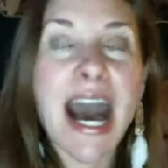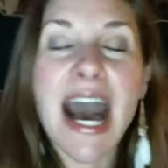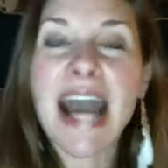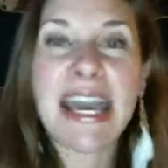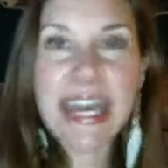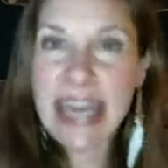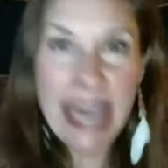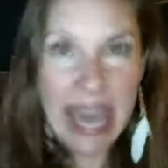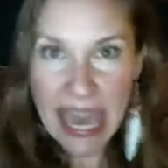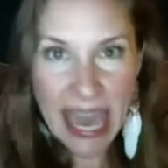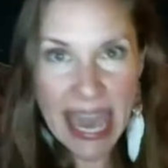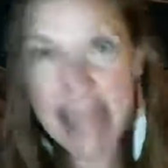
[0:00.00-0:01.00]
I
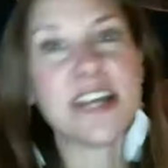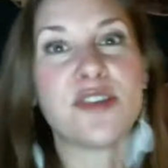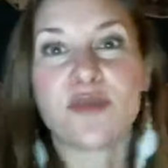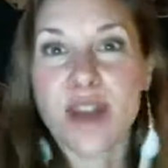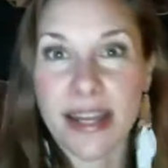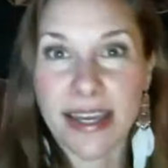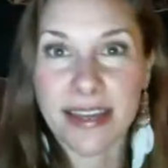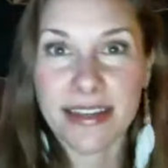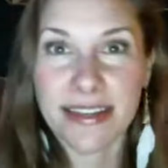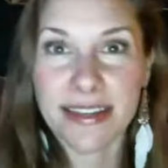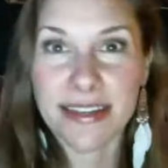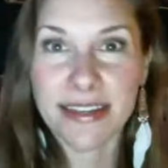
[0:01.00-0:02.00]
hated running.
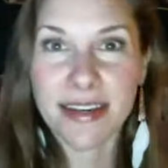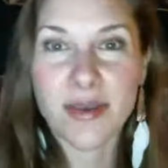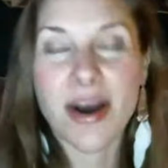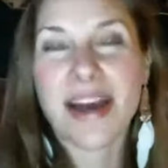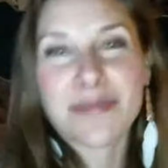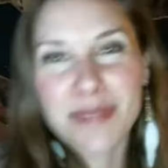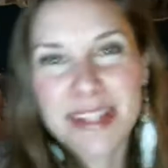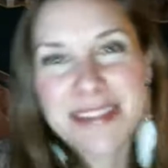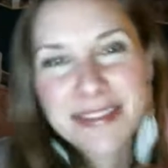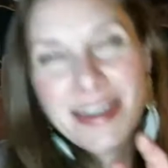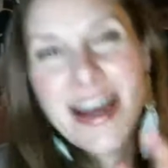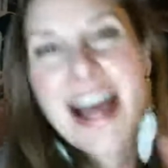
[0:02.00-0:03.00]

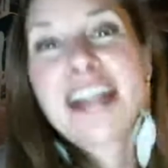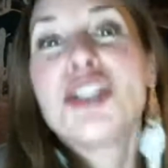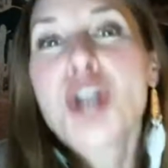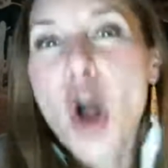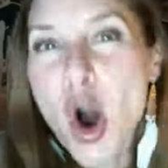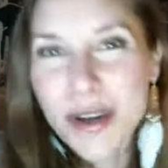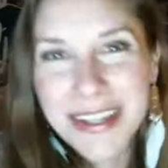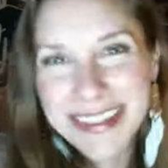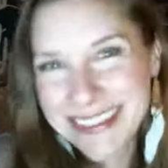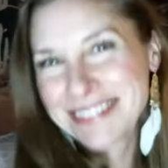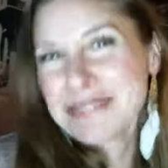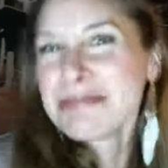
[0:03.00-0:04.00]
I jog.
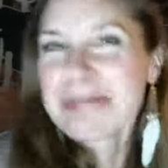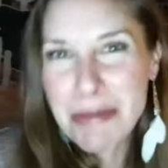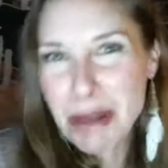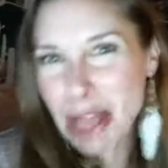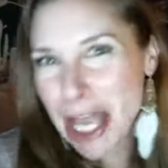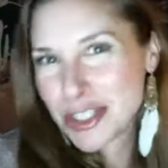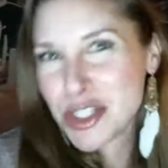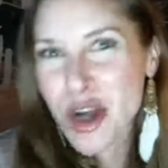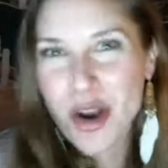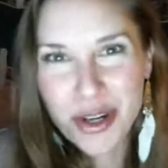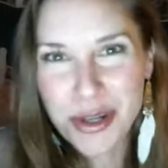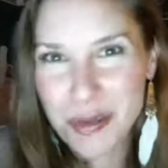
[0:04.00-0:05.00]
I'm a light
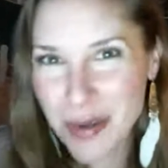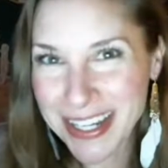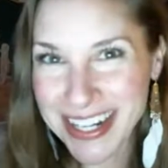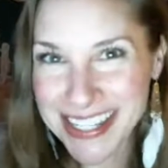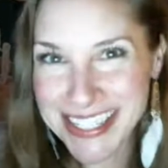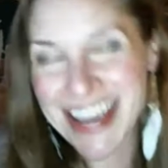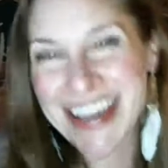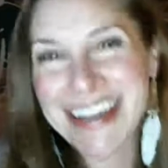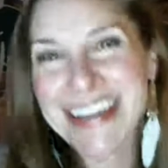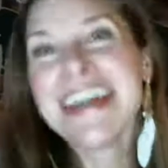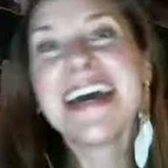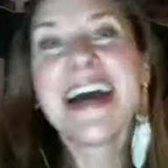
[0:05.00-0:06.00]
jogger. What can I say?
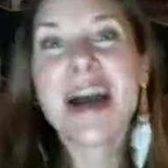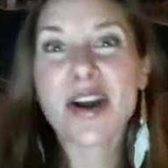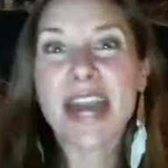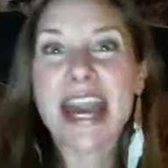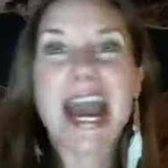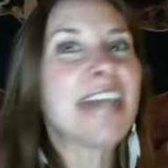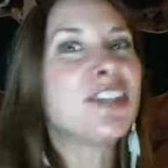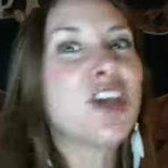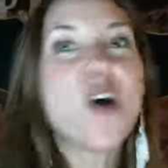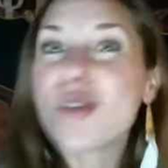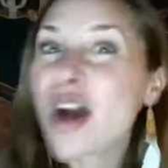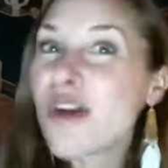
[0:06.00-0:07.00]
Okay. I
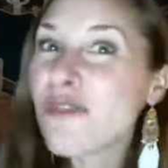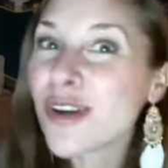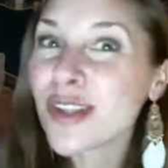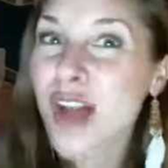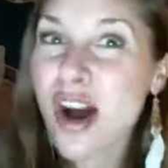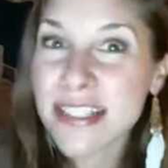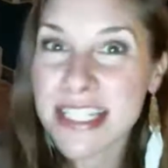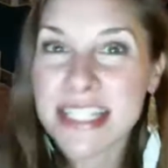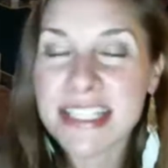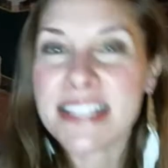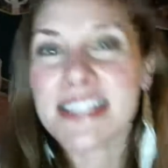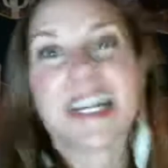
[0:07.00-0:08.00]
don't go for a long
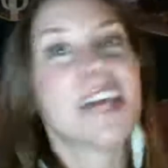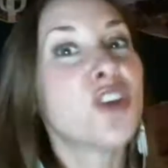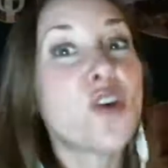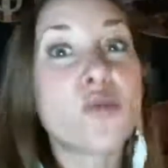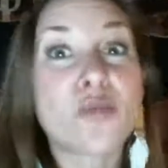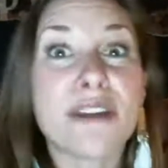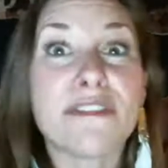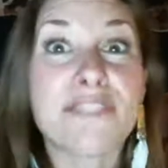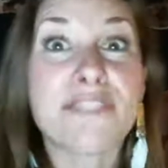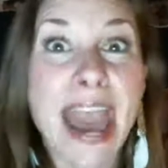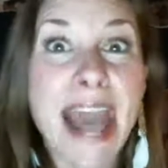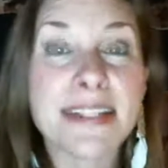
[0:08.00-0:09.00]
distance and I don't run
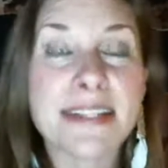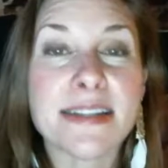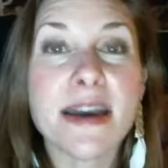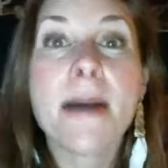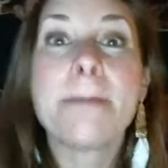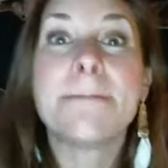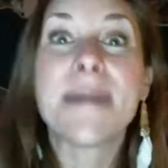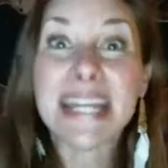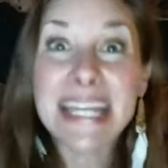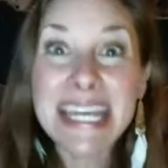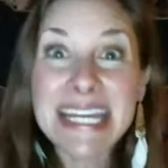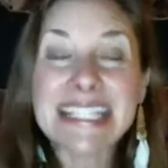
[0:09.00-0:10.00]
fast,
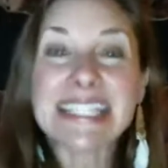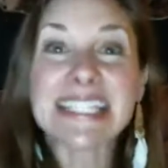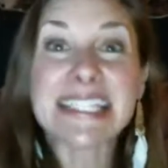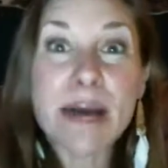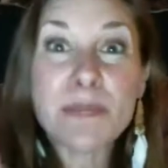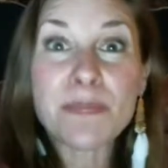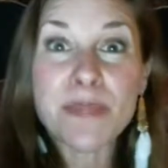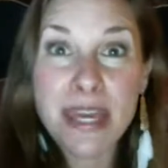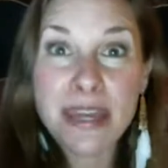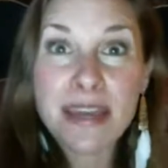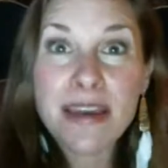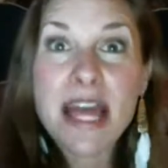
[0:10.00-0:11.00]
but it is
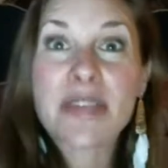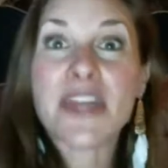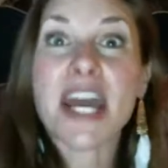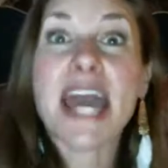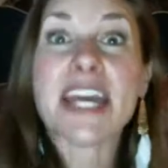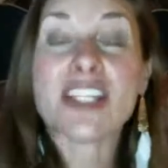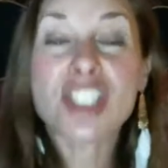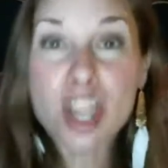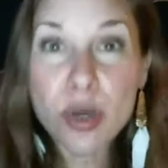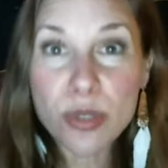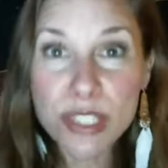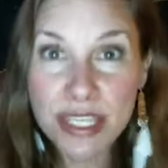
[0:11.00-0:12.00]
something that I
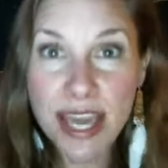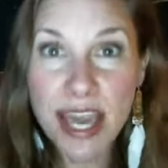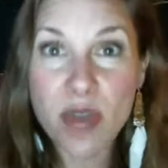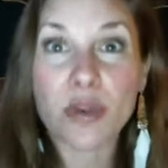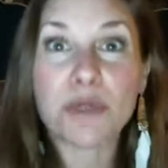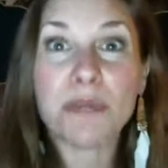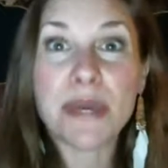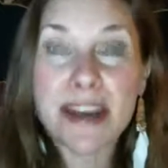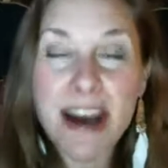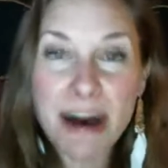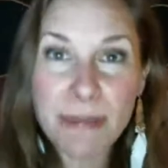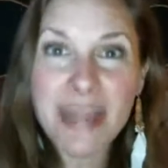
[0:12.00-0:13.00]
associate with
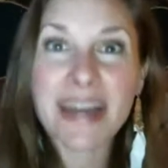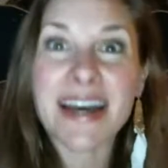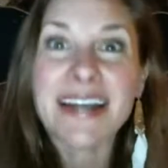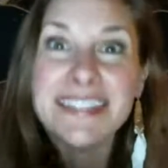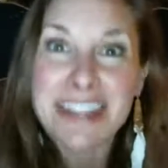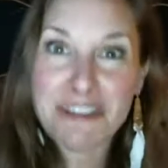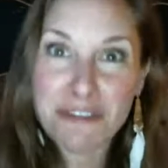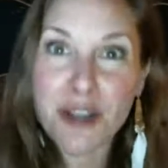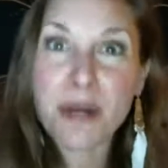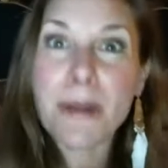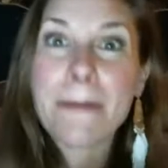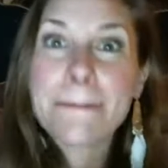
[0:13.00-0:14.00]
becoming a
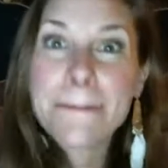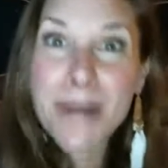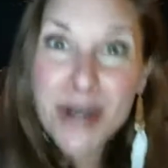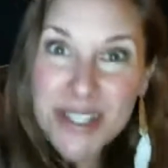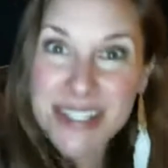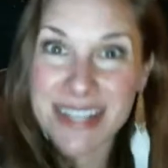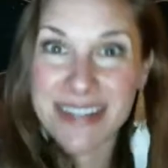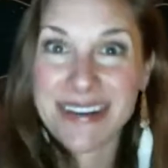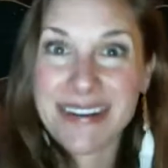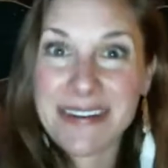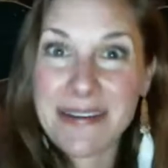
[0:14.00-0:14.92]
different person.